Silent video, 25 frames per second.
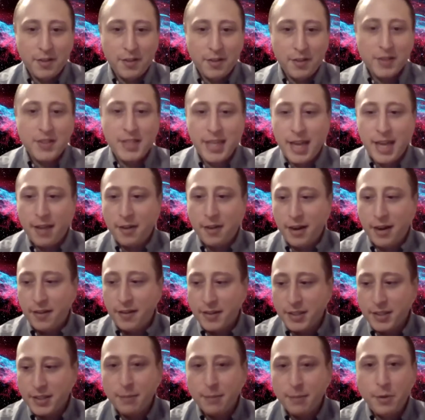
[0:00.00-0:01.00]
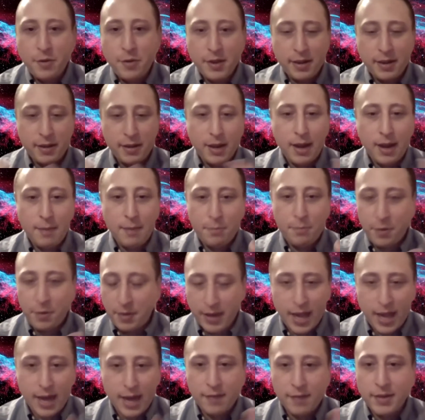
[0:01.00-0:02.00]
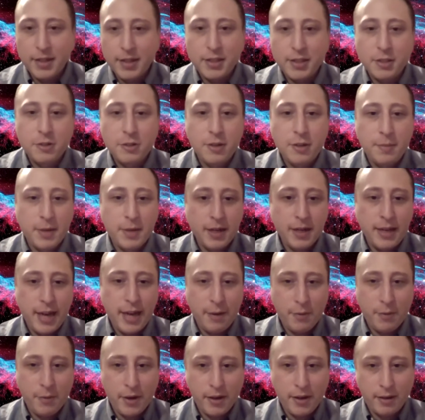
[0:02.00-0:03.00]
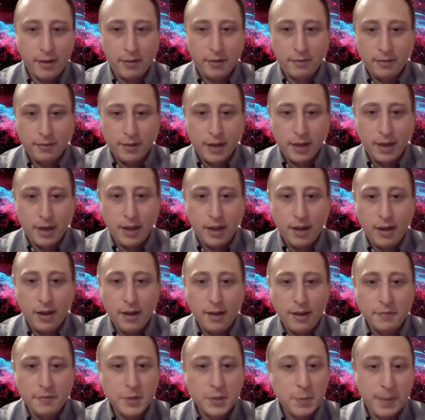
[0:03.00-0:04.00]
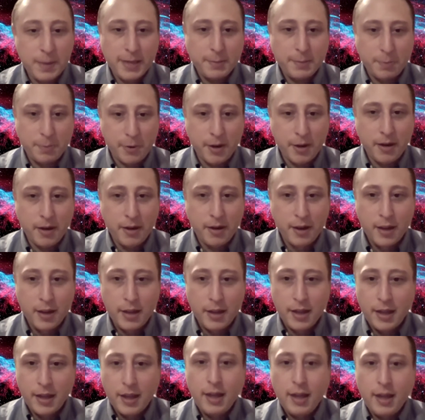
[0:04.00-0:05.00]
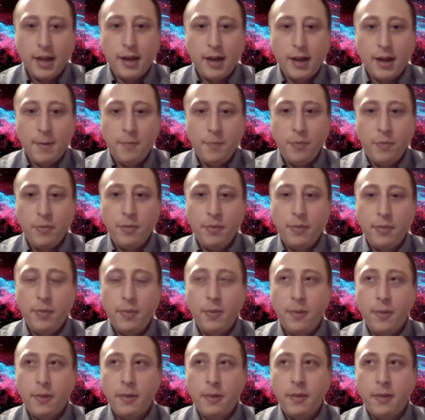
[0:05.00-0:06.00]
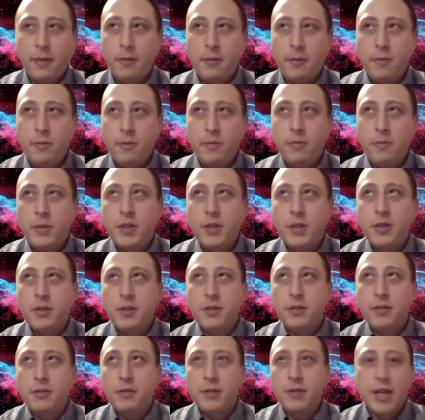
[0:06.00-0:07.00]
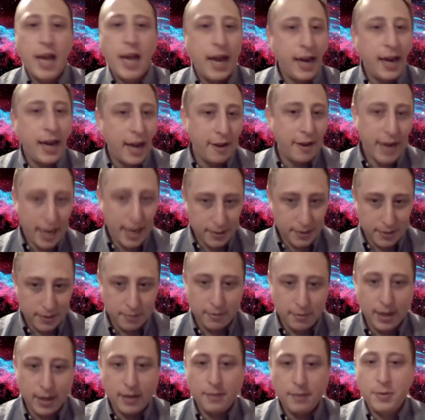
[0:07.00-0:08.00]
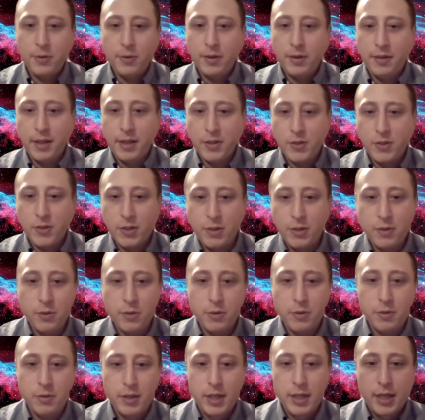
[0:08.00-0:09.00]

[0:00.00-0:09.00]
this together and let's come with it up with a kind of a distributed network uh, of a spaceport um, which is kind of how NASA winds up doing things too.